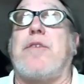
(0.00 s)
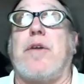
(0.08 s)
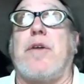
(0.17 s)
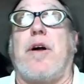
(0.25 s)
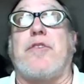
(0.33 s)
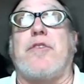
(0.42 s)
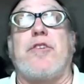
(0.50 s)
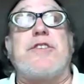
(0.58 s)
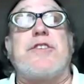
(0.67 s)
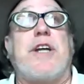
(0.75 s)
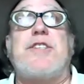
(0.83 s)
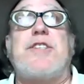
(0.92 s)

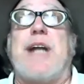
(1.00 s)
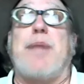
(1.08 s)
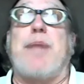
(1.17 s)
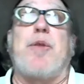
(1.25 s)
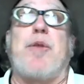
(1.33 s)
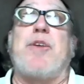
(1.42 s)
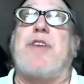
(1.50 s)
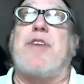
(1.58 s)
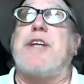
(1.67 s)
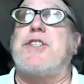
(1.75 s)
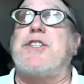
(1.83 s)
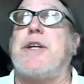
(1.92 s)
search engine
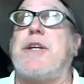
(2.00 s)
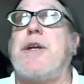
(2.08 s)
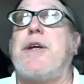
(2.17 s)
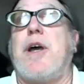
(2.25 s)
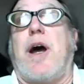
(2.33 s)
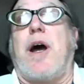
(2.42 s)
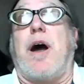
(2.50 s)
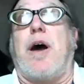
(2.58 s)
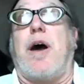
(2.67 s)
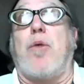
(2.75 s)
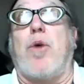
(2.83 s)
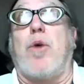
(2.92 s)
optimization
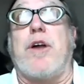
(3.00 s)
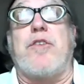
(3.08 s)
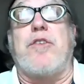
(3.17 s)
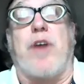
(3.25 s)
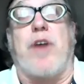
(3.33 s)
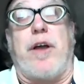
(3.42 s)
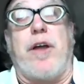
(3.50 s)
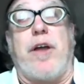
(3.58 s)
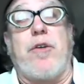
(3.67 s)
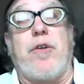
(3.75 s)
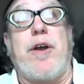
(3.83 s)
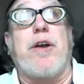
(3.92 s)
was
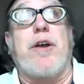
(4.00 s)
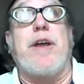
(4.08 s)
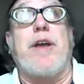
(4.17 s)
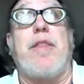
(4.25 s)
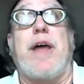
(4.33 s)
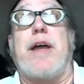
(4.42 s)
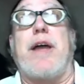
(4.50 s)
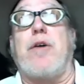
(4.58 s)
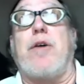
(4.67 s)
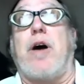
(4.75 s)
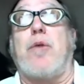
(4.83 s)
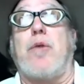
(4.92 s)
another area that
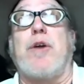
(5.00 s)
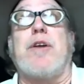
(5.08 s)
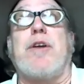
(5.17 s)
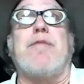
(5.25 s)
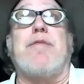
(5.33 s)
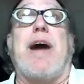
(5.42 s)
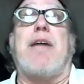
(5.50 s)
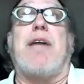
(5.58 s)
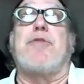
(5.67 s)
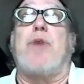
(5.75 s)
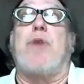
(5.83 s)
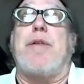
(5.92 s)
we were
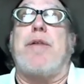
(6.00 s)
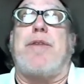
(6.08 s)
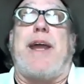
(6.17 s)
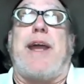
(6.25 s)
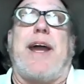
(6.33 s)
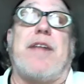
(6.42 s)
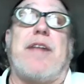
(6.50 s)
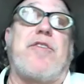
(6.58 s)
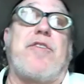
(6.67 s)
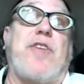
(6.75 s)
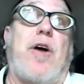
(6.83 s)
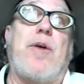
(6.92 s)
involved with. And
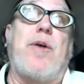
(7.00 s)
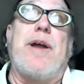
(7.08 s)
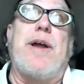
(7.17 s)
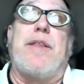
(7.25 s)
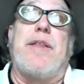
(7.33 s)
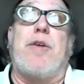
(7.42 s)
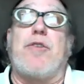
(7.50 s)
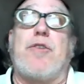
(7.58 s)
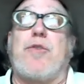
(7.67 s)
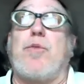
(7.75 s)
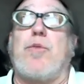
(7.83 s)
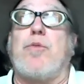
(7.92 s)
so there
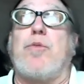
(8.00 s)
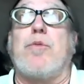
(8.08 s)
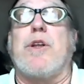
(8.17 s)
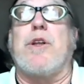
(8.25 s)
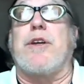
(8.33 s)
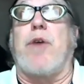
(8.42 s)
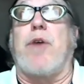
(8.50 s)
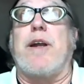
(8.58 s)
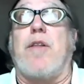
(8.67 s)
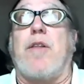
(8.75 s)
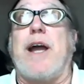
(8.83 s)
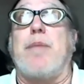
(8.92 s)
was really great
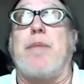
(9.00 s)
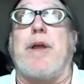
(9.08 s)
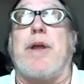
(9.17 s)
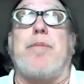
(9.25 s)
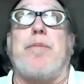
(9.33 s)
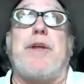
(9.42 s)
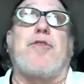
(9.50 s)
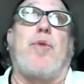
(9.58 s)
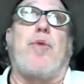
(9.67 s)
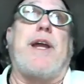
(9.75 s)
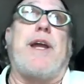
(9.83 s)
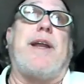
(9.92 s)
alignment
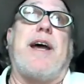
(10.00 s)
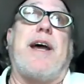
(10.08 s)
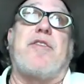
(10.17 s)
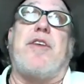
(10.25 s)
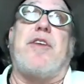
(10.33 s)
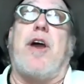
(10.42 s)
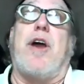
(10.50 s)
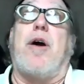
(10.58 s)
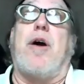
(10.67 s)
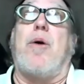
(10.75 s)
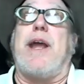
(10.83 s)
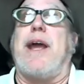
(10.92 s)
between
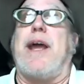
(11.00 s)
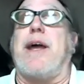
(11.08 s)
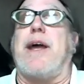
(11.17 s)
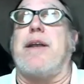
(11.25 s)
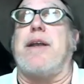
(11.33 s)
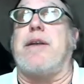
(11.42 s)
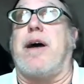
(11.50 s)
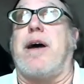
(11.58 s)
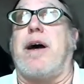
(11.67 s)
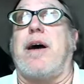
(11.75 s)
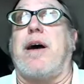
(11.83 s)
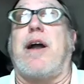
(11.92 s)
SEO and
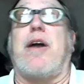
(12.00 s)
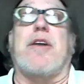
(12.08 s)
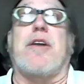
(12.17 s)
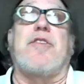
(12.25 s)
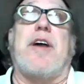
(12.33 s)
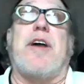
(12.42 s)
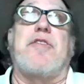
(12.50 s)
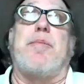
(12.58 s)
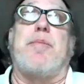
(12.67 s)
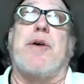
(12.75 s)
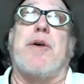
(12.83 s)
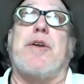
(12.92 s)
our
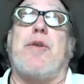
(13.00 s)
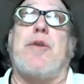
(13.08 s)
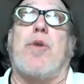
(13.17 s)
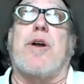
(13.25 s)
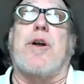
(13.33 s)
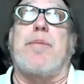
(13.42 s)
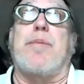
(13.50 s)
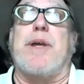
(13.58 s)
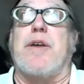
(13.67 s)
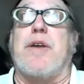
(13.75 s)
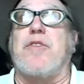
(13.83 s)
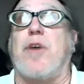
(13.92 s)
accessibility work,
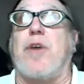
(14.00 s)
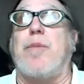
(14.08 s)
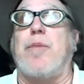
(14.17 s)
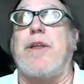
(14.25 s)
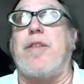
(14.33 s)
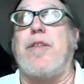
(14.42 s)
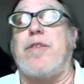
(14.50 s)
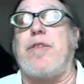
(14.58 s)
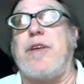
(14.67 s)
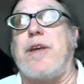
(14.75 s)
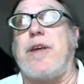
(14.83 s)
because so many of the